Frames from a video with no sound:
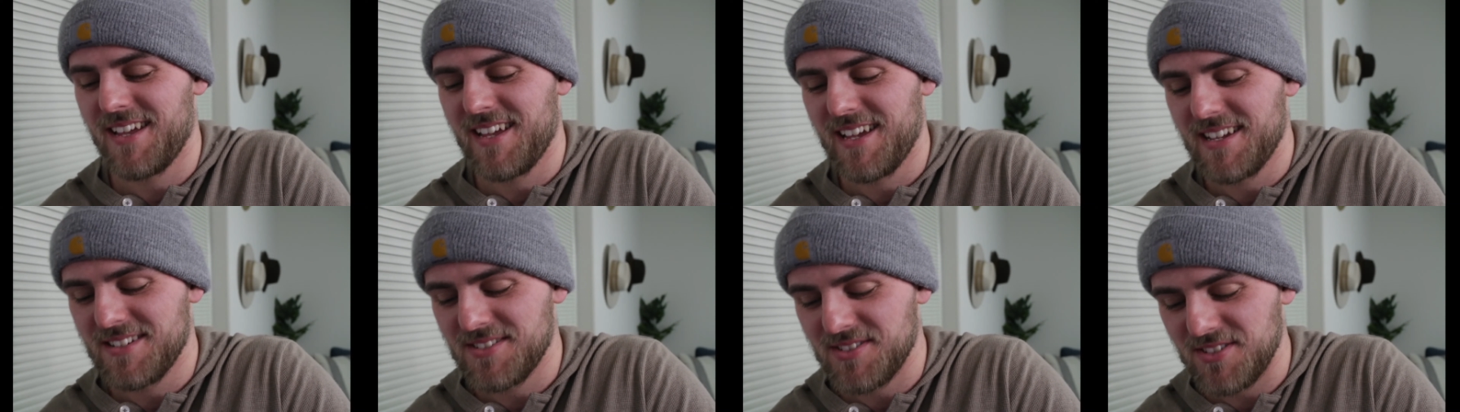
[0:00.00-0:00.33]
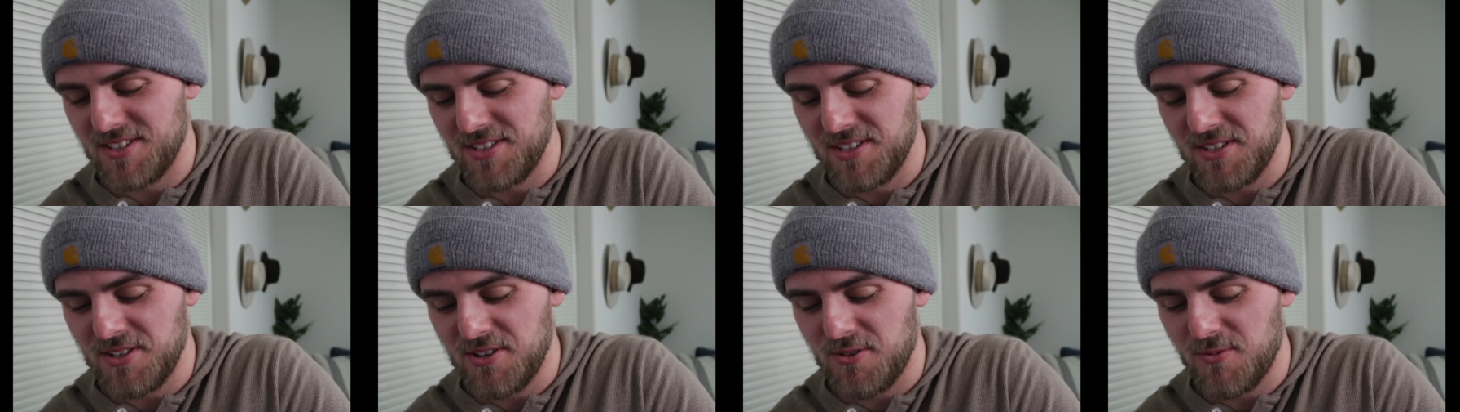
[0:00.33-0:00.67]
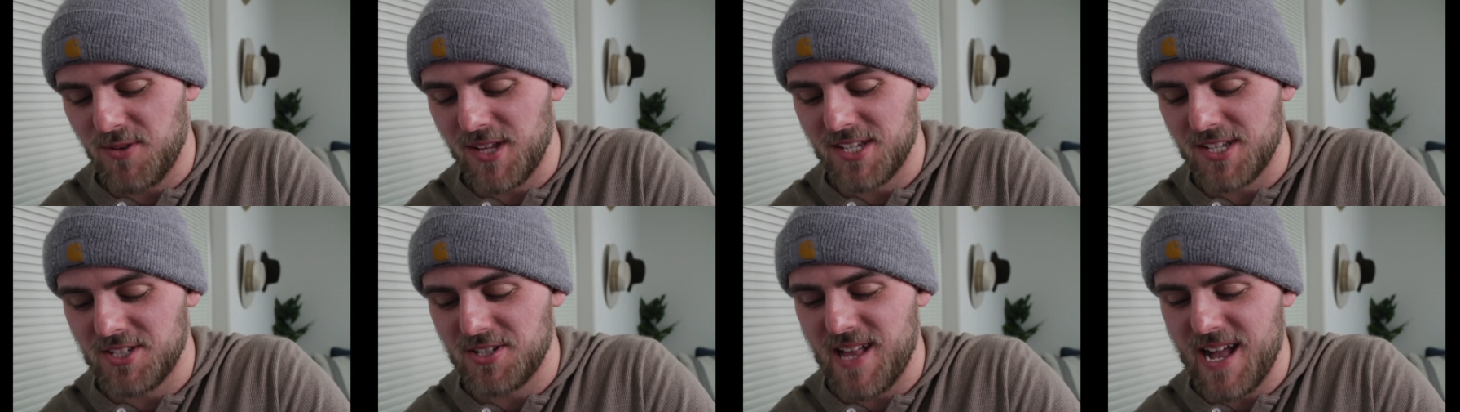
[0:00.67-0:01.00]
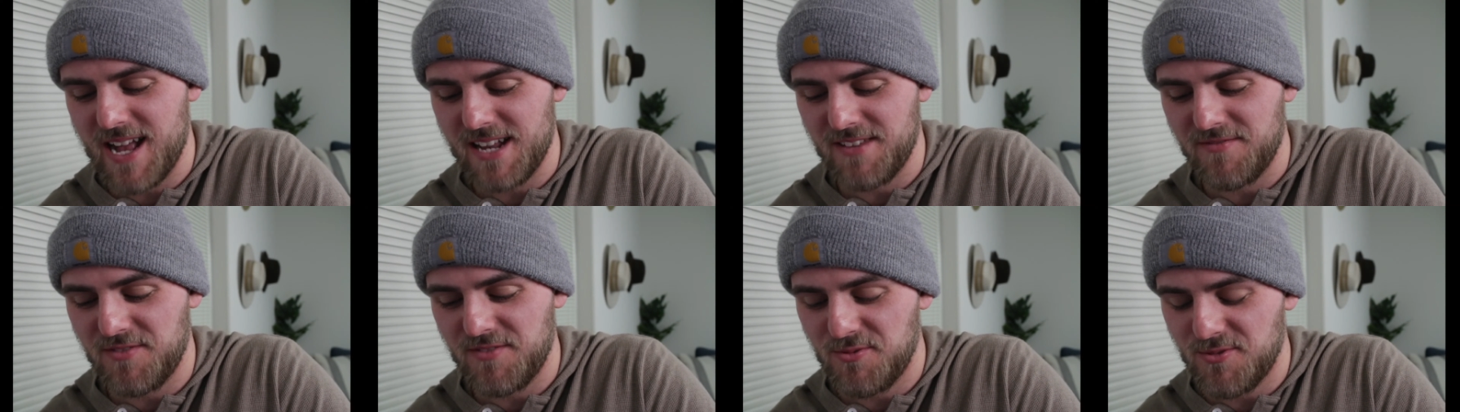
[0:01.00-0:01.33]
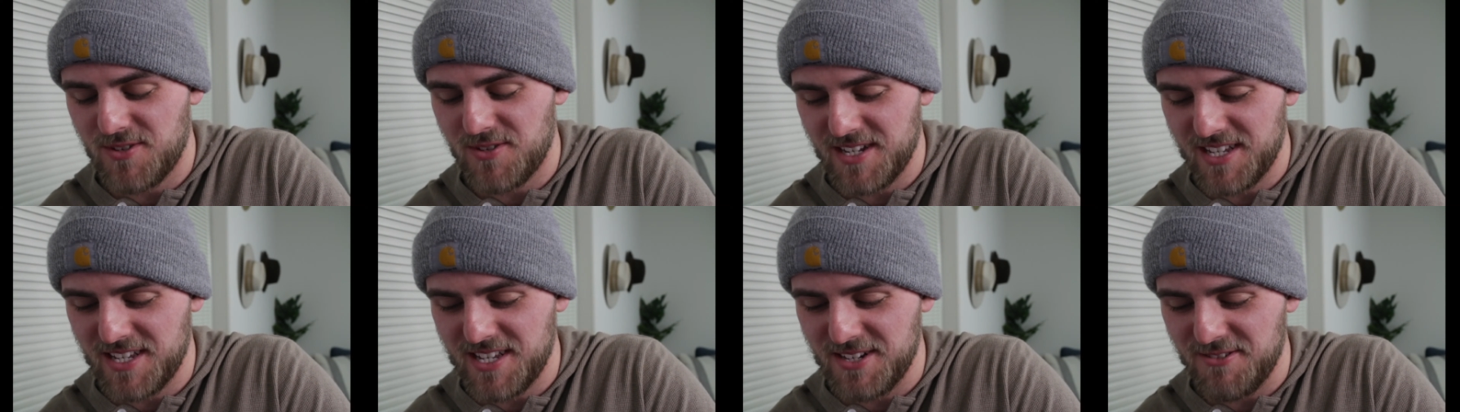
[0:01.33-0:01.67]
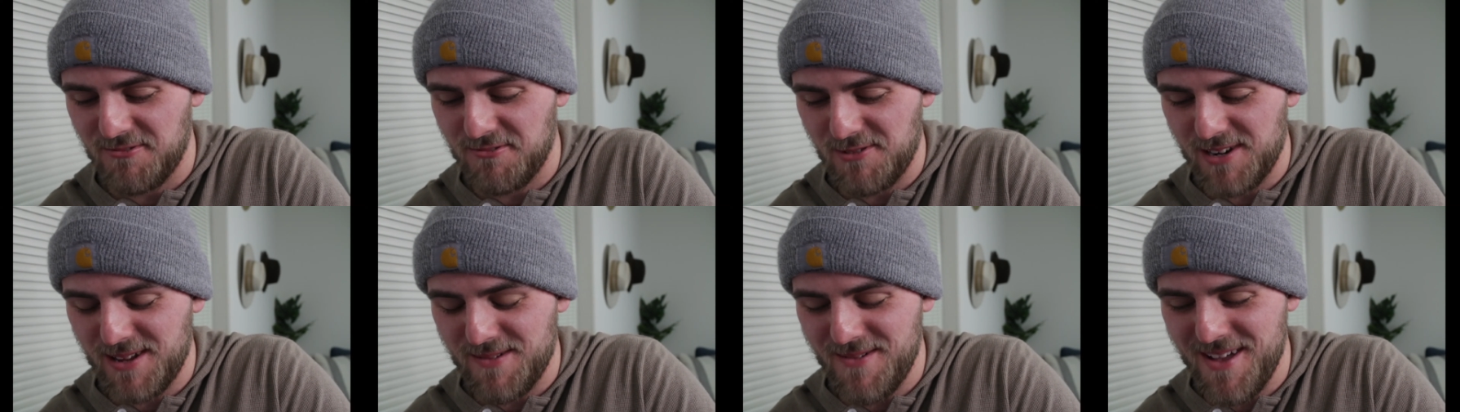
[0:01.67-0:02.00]
So you can go watch that if you want to hear
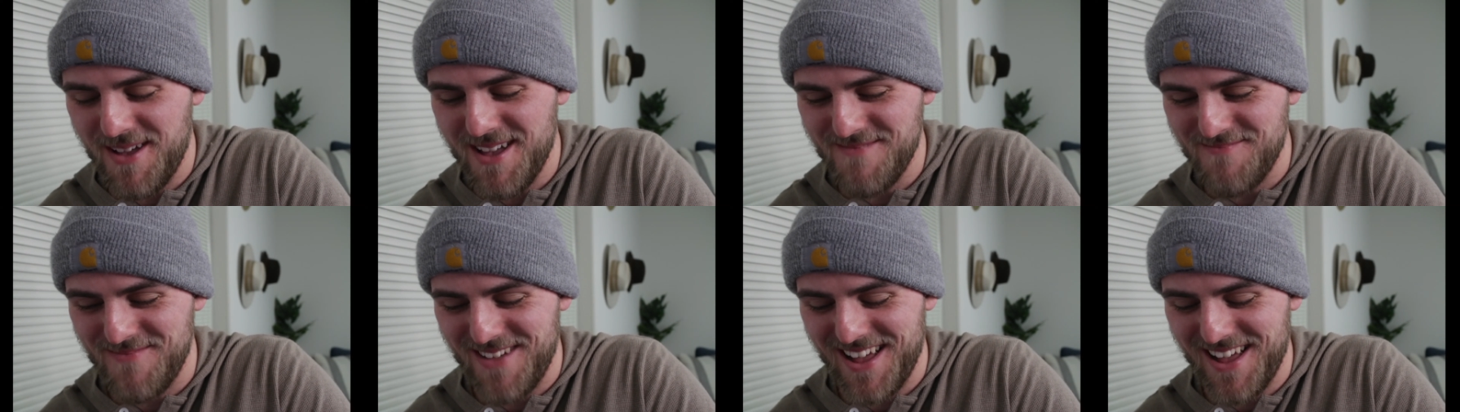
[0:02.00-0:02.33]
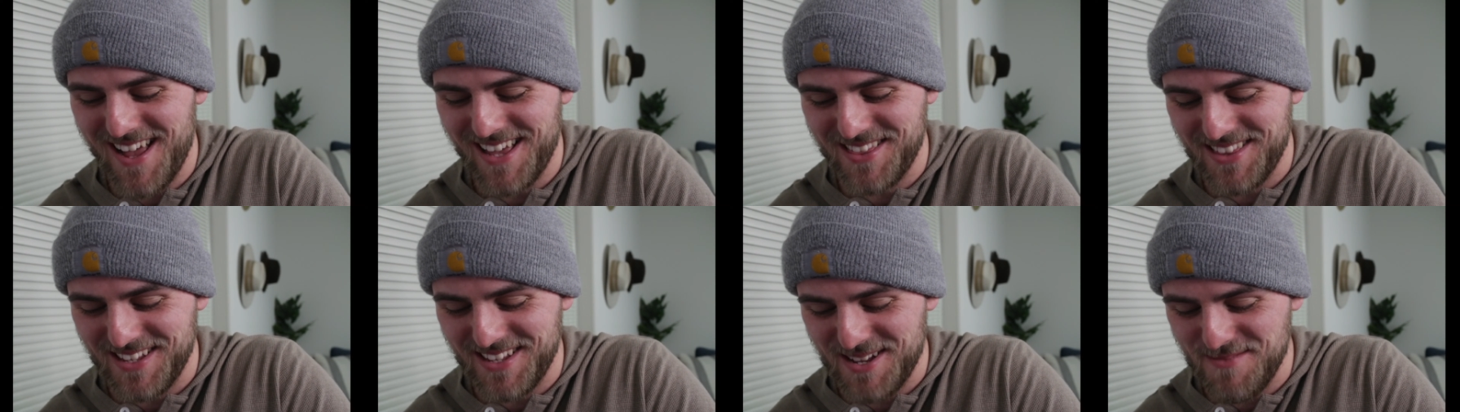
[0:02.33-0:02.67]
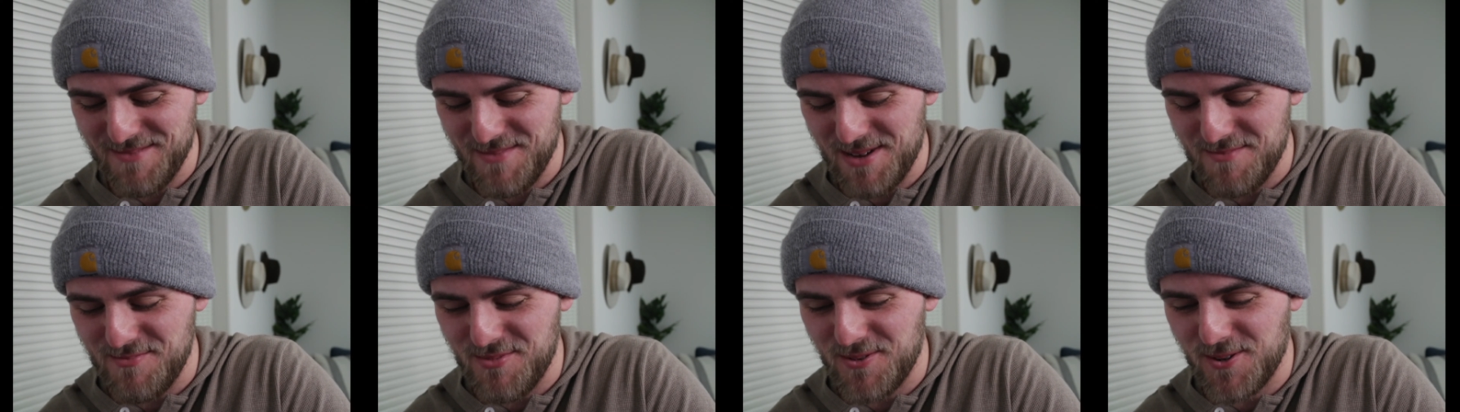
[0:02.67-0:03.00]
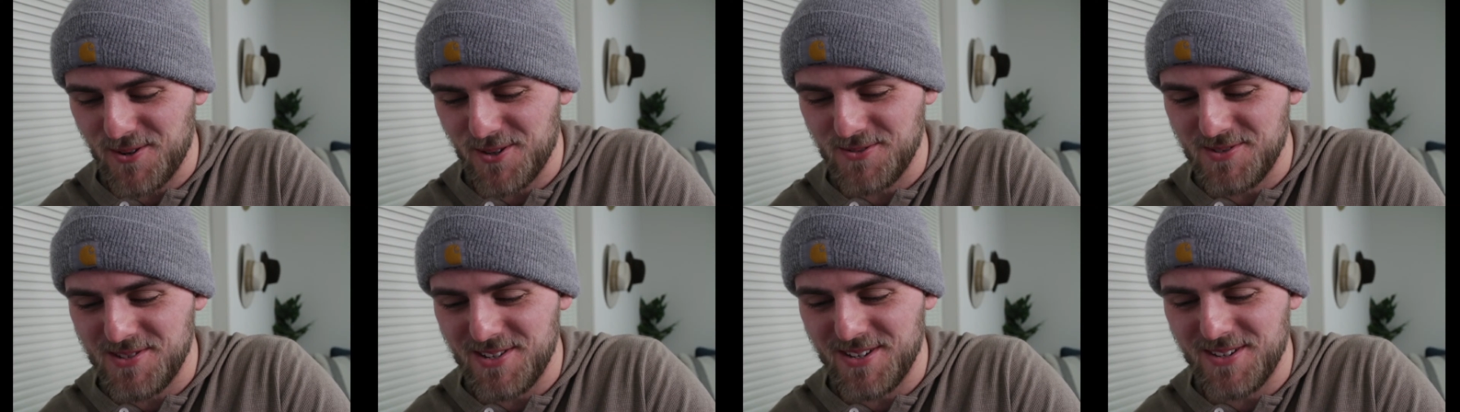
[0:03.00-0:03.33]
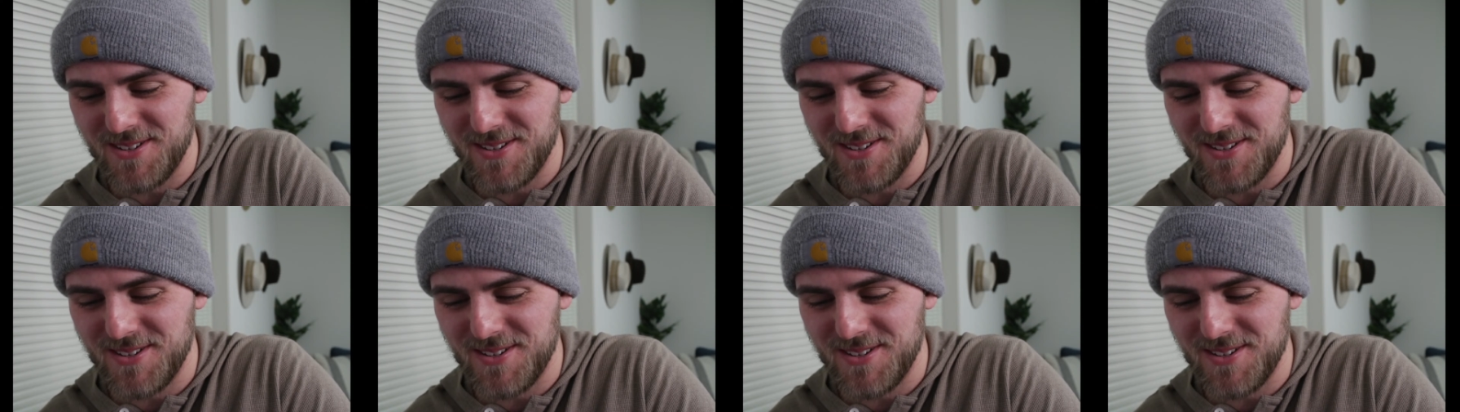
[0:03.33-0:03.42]
what I think about Boruto.